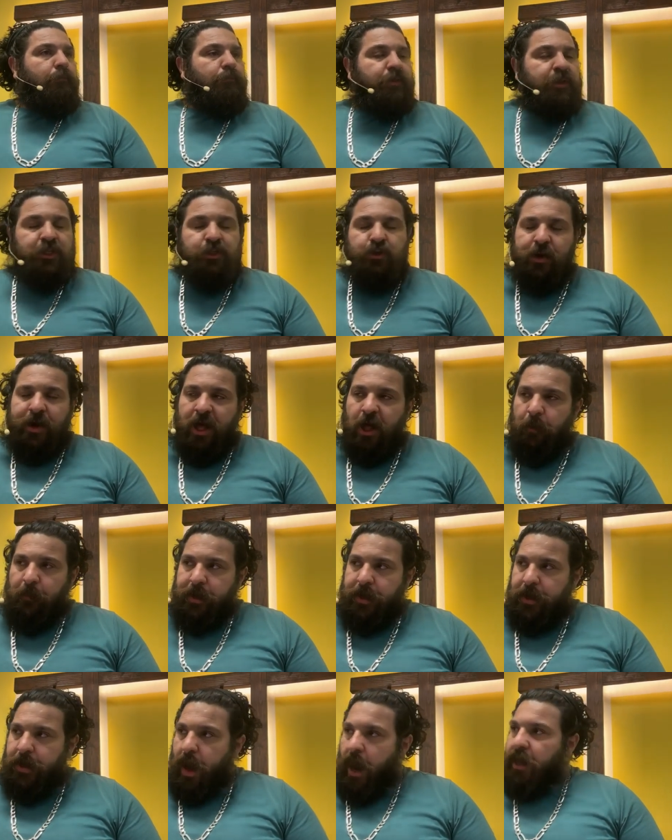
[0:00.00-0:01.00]
Please, Lord, help
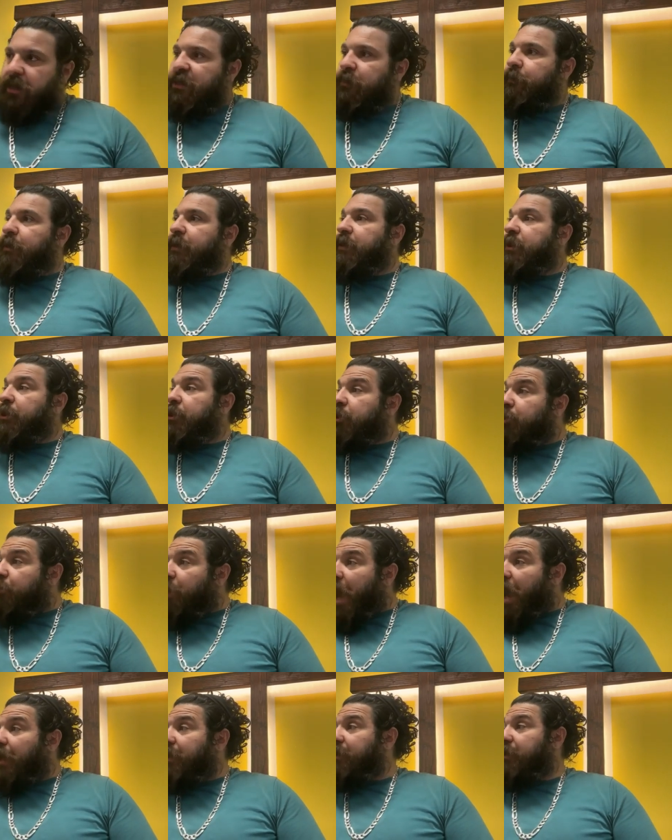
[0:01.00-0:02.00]
me not to be
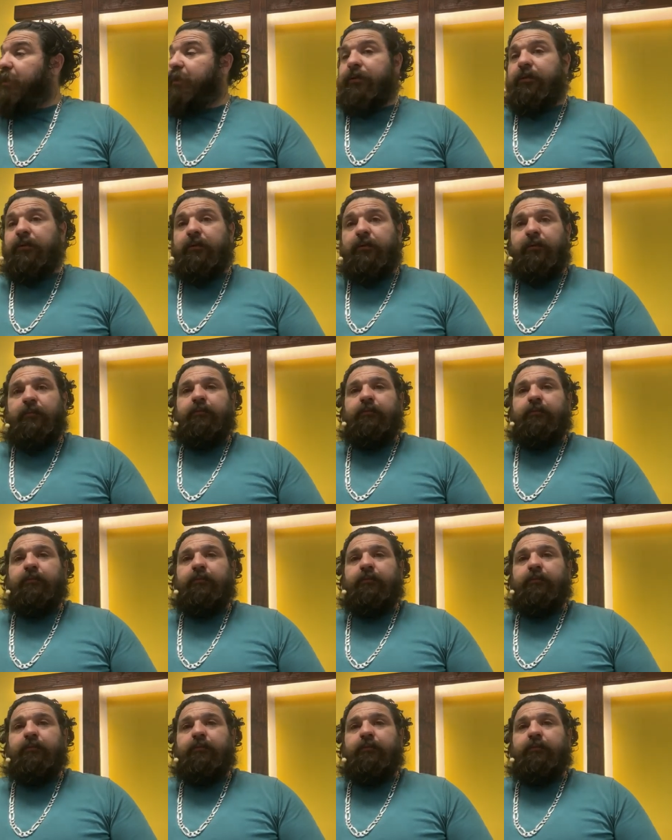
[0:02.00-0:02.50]
distracted.